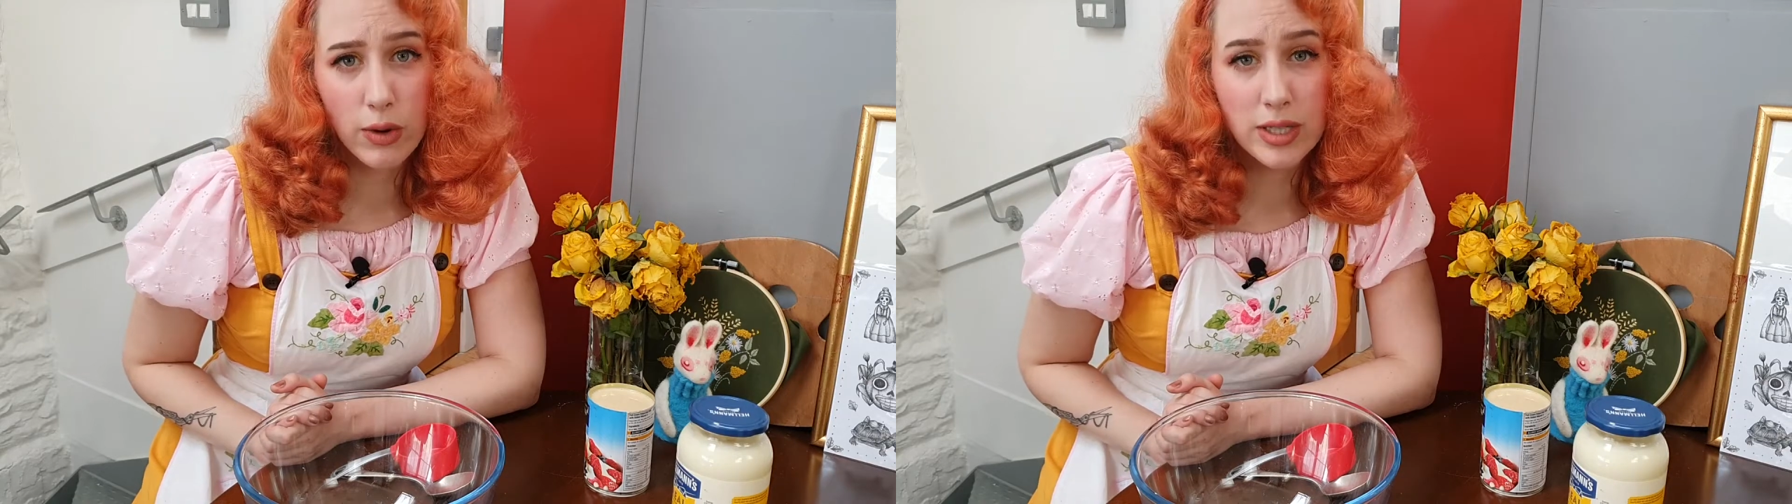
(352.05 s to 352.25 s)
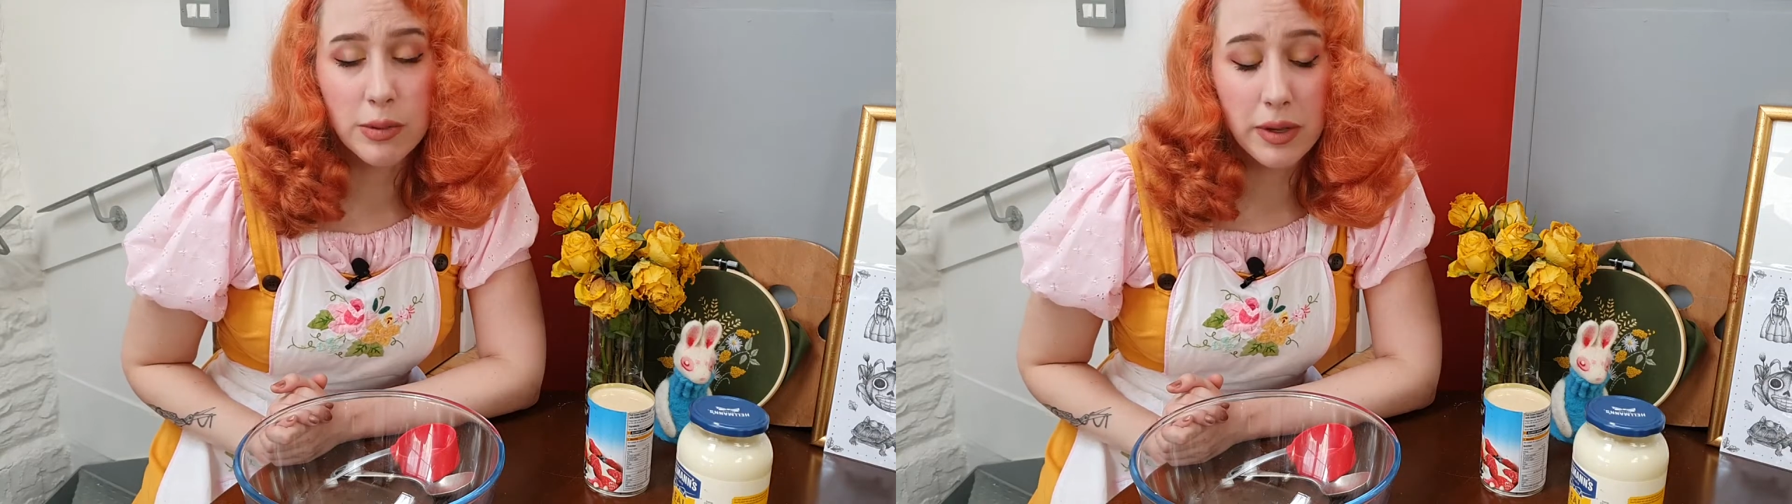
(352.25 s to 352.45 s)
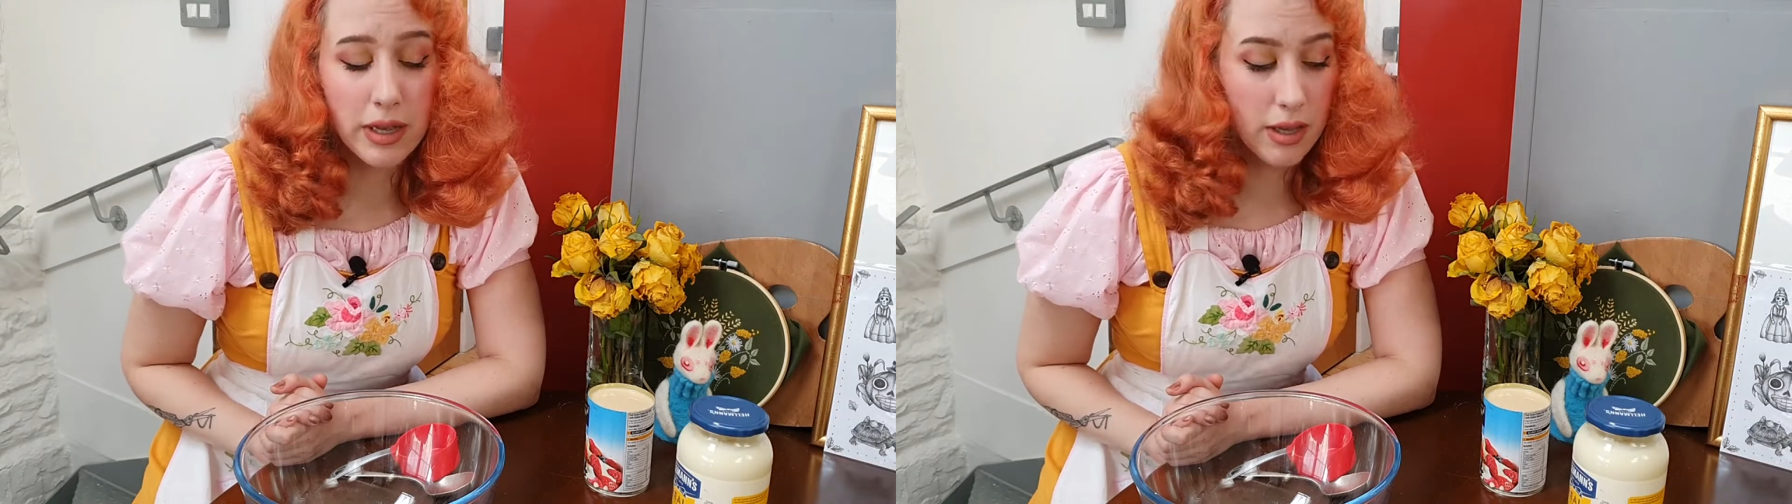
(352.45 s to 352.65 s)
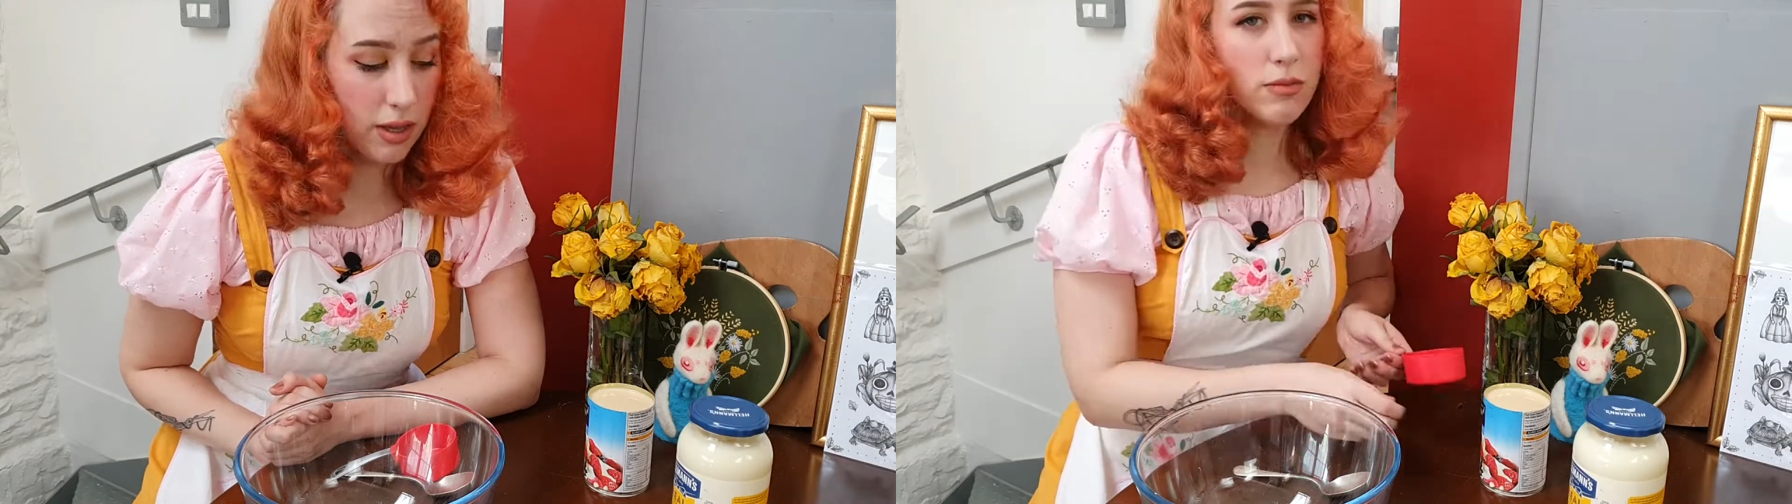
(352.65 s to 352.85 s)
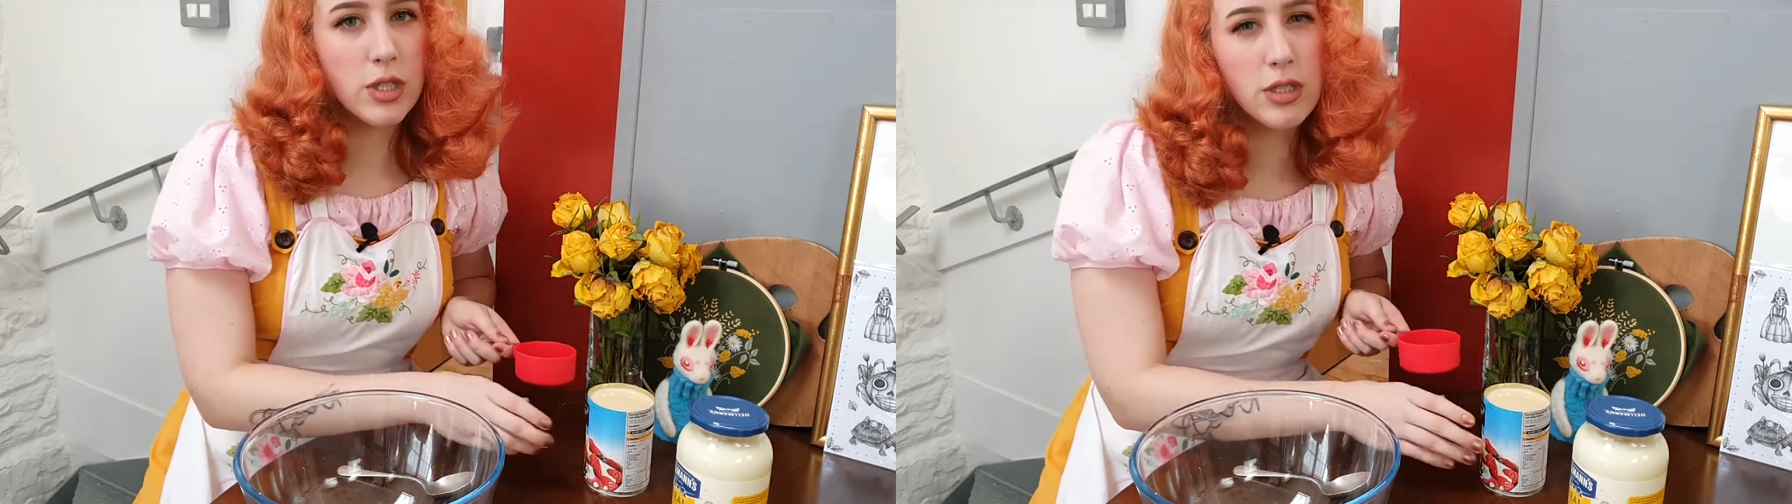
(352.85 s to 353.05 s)
recipe.
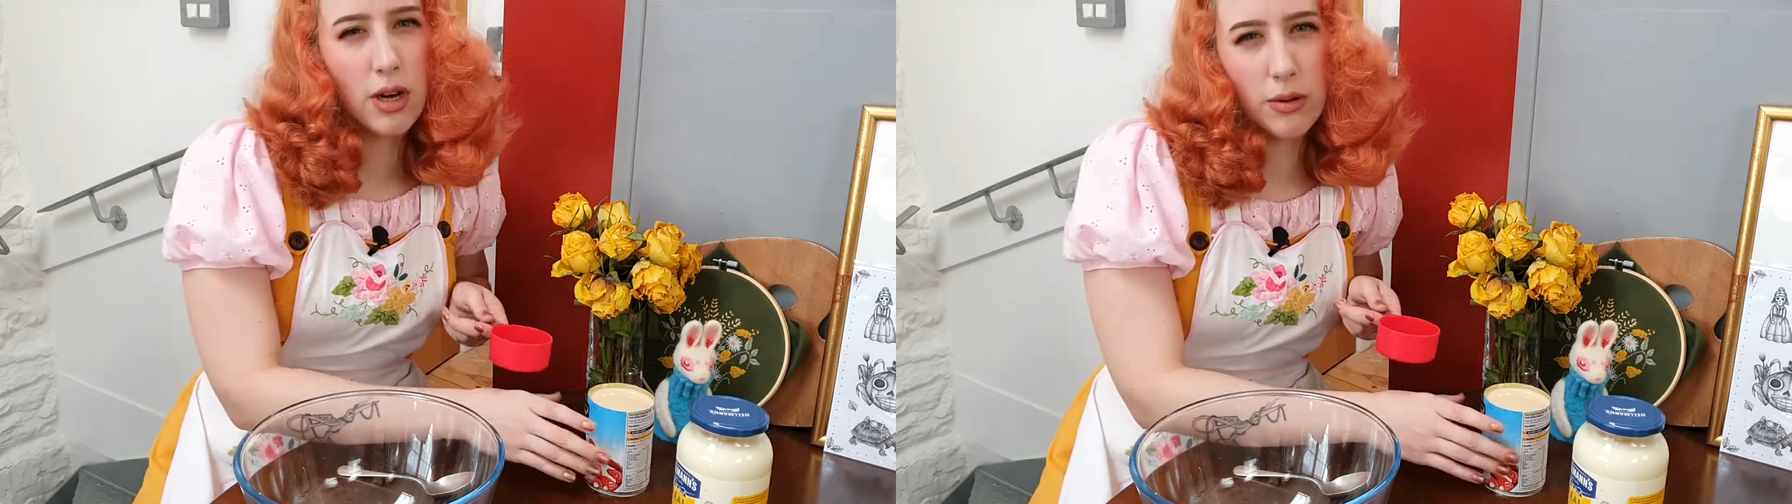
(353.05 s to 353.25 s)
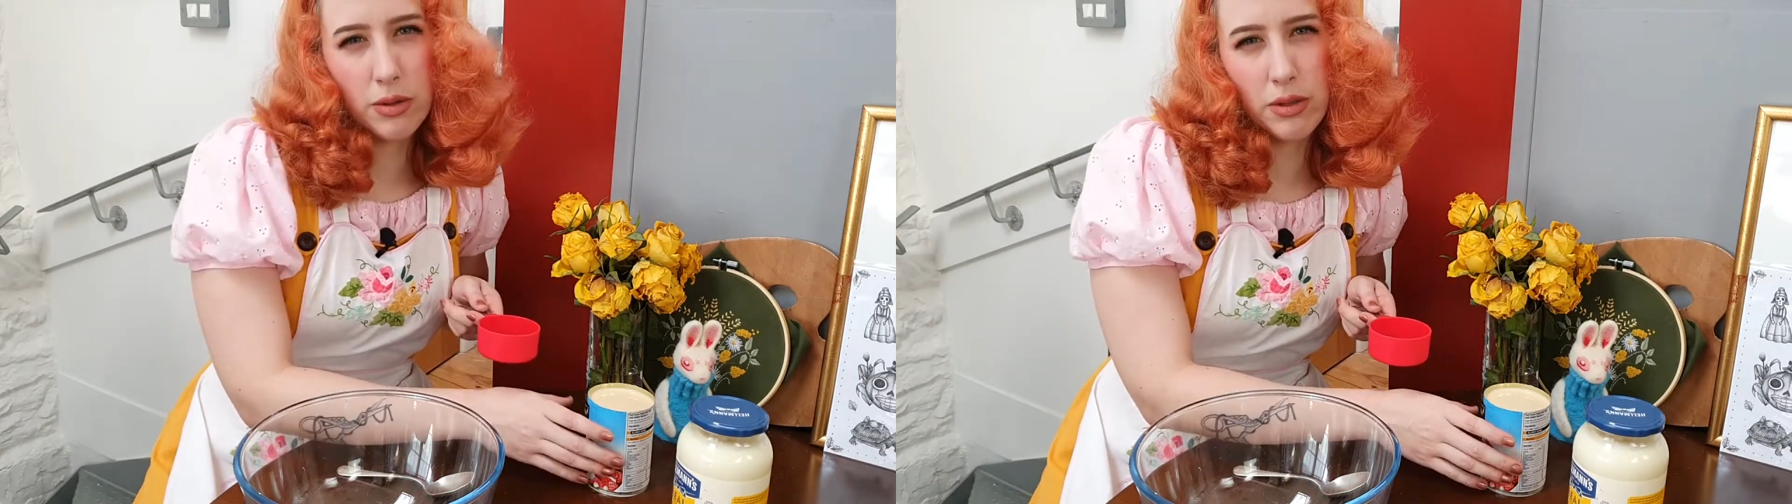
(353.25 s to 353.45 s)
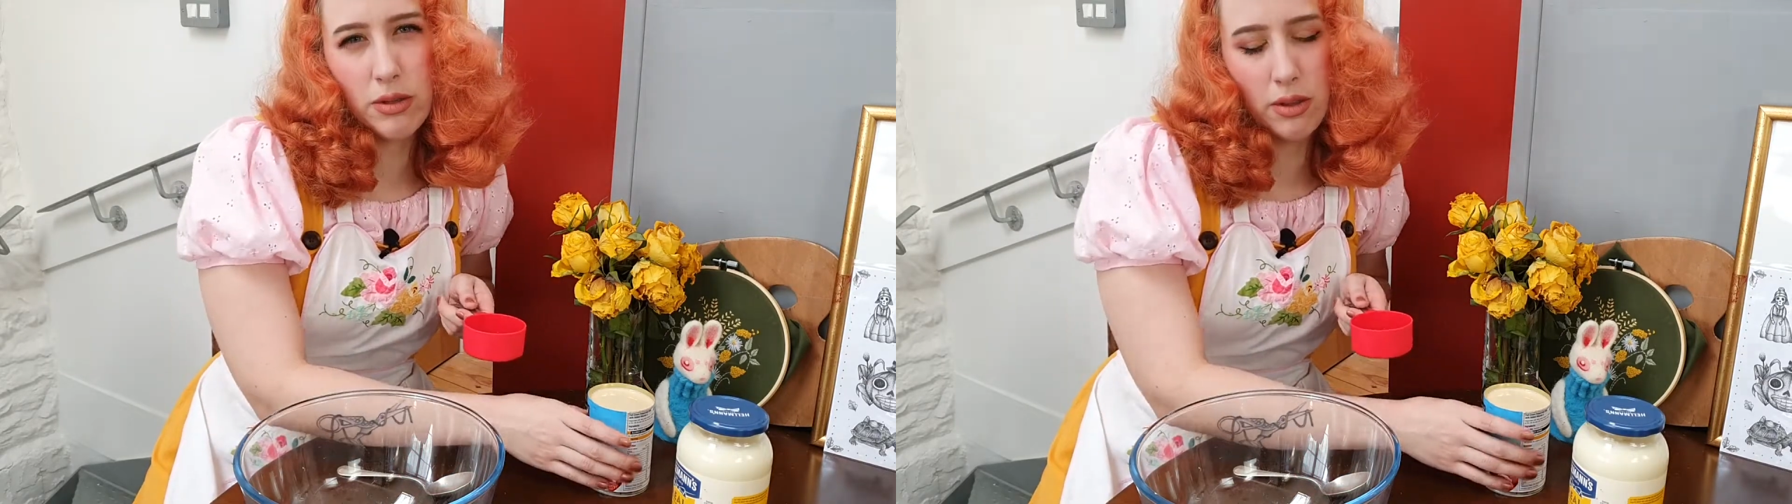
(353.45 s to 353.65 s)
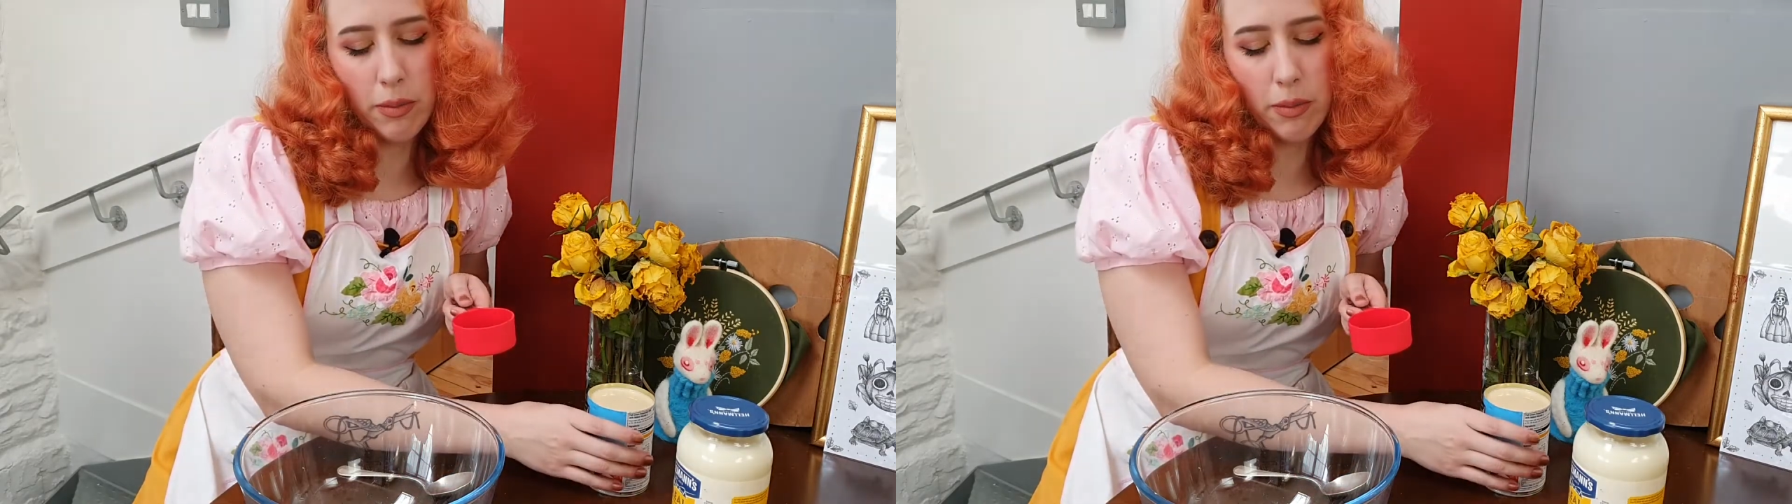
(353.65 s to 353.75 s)
We'll start with the